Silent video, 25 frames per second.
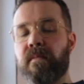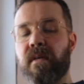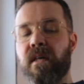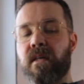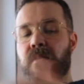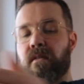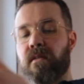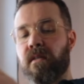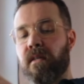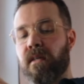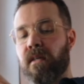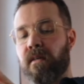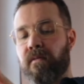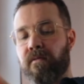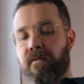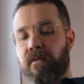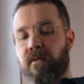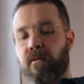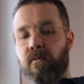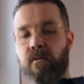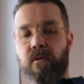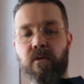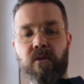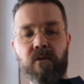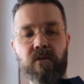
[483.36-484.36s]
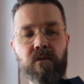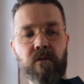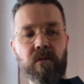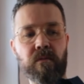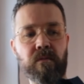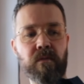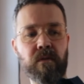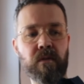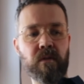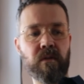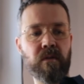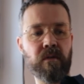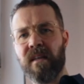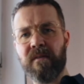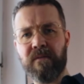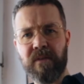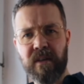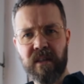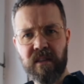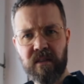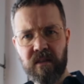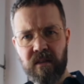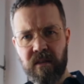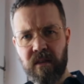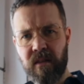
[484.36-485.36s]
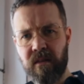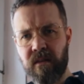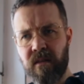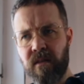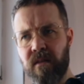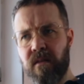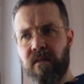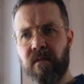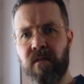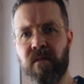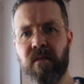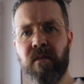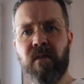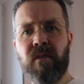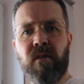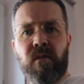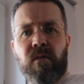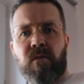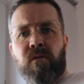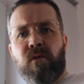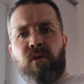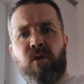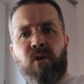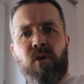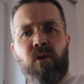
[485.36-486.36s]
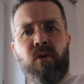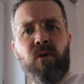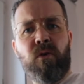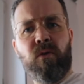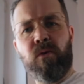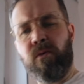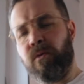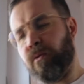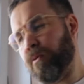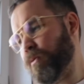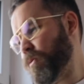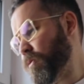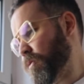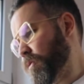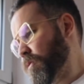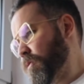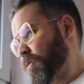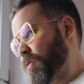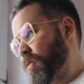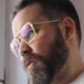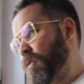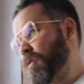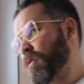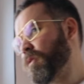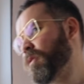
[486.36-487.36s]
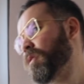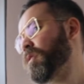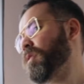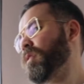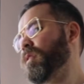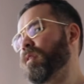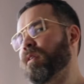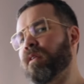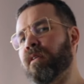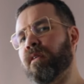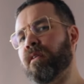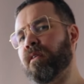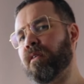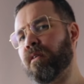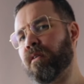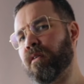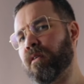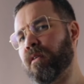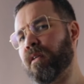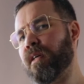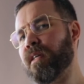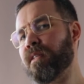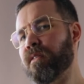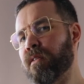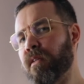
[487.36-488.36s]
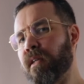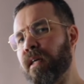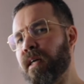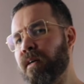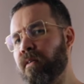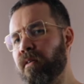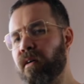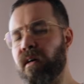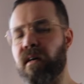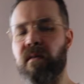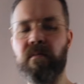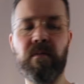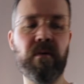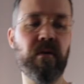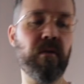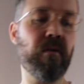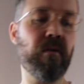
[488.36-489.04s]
man to have in the wardrobe. In fact, since it's still cold, let's layer up.